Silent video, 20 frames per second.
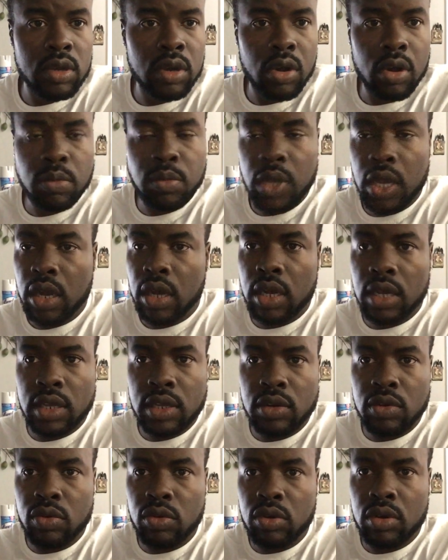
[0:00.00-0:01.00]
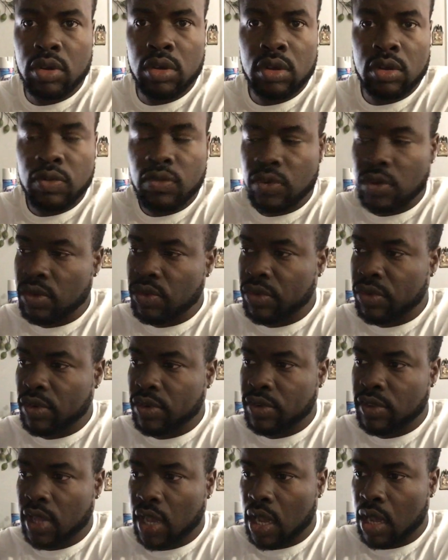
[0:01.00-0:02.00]
Come here and you look. For the
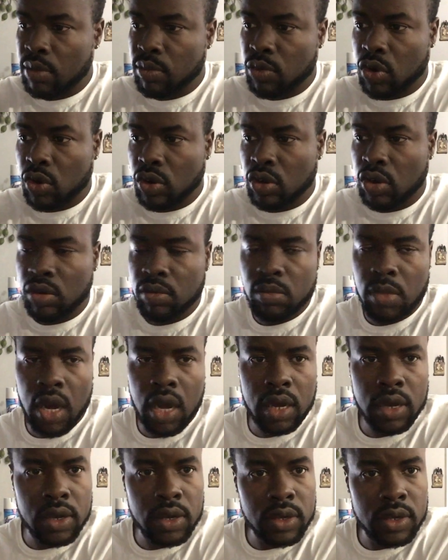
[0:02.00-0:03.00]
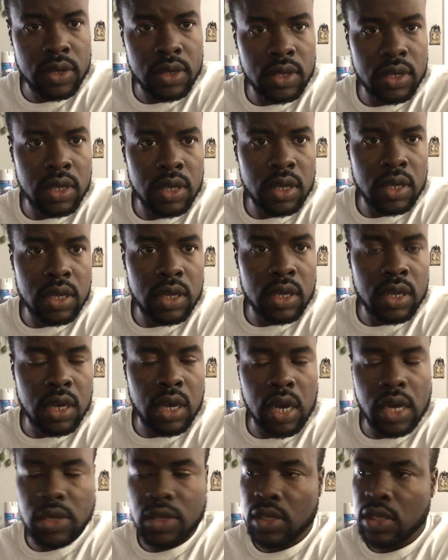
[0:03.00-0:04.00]
first time, go down back
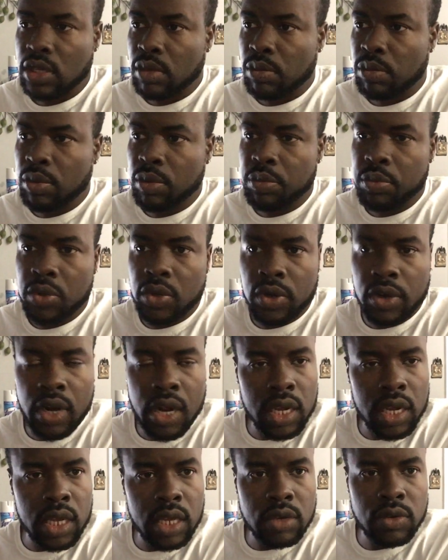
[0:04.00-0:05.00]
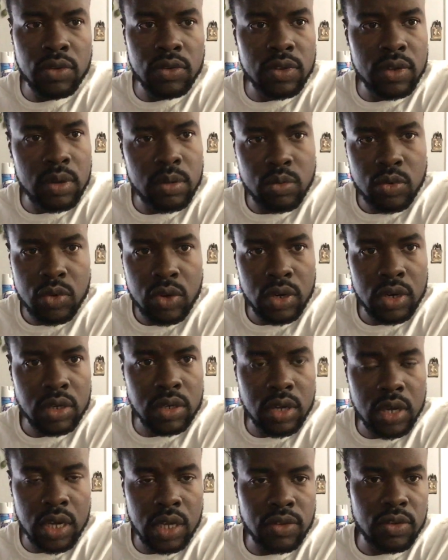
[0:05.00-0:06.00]
and then you prepare again, do some
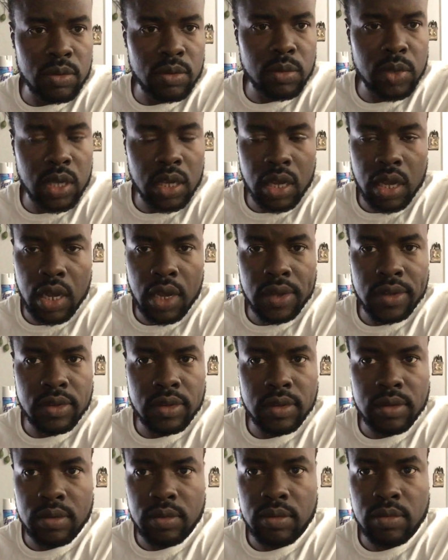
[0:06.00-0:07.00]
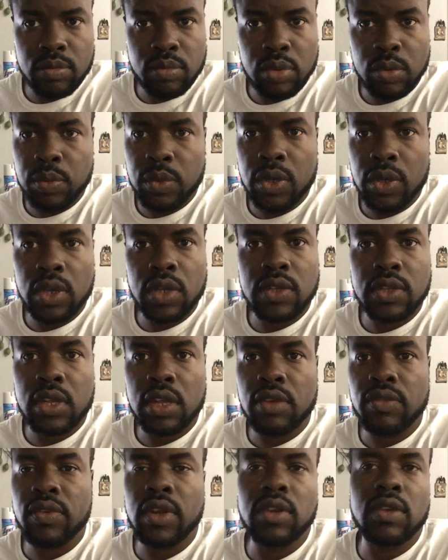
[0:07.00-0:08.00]
work down at Jamaica and prepare
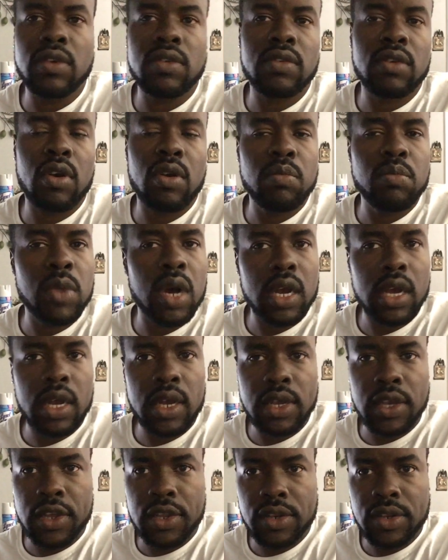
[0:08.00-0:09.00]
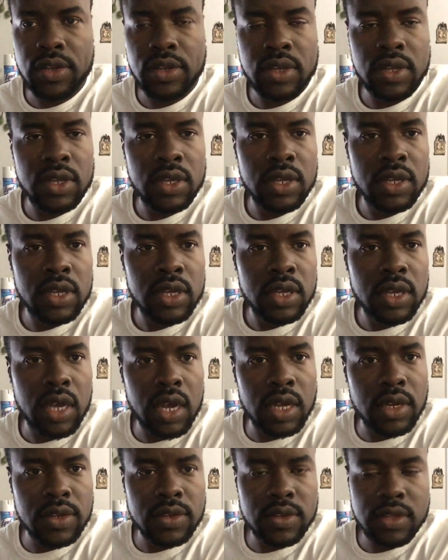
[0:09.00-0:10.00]
yourself and just come back again. You
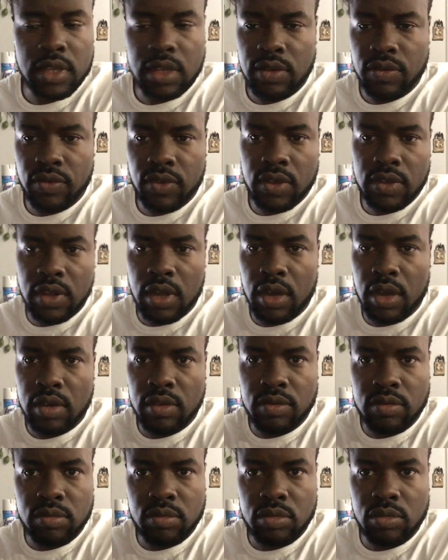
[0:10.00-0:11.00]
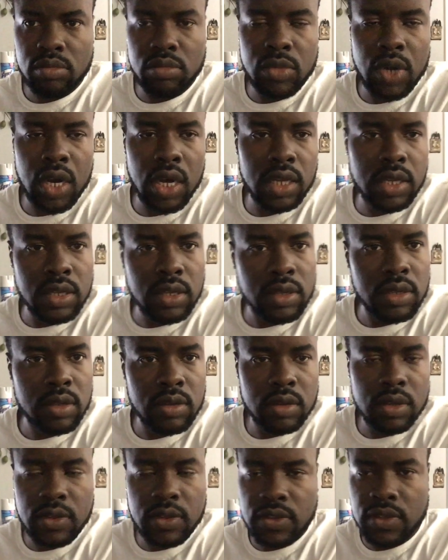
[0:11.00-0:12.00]
understand? If you're a man,
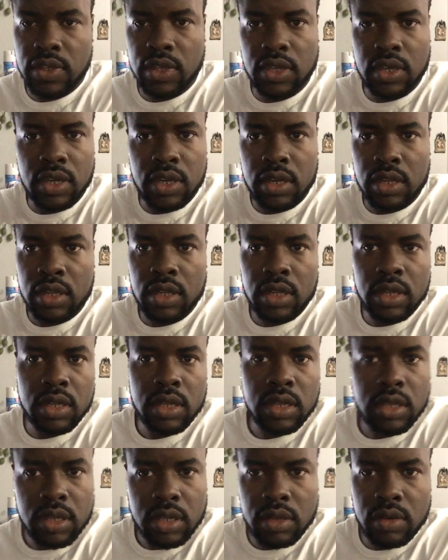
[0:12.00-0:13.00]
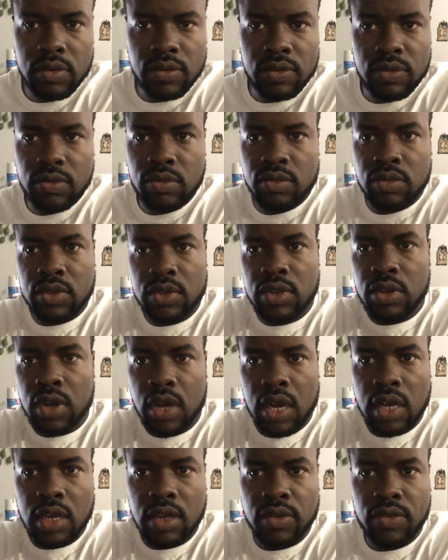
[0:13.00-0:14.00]
you're single, you just sit
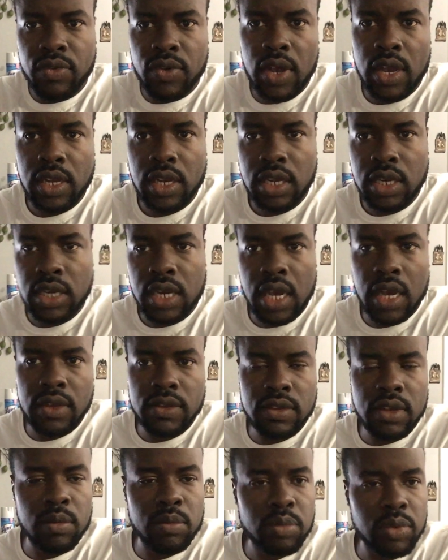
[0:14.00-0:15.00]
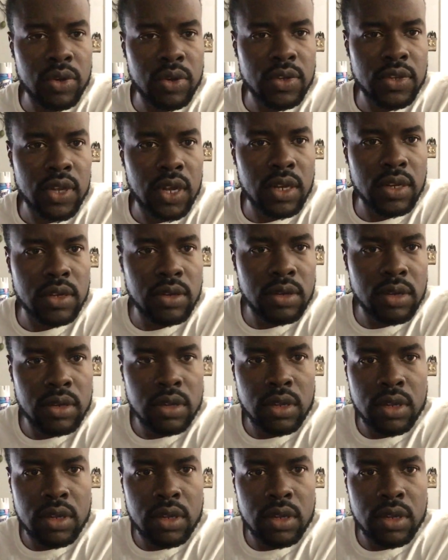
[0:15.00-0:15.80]
down and you find a nice empress and